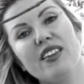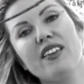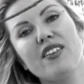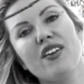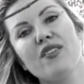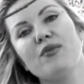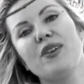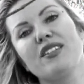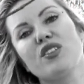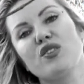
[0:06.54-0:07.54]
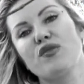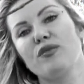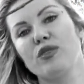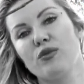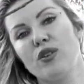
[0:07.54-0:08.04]
with another message
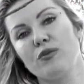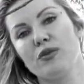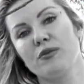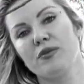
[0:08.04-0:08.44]
from the womb.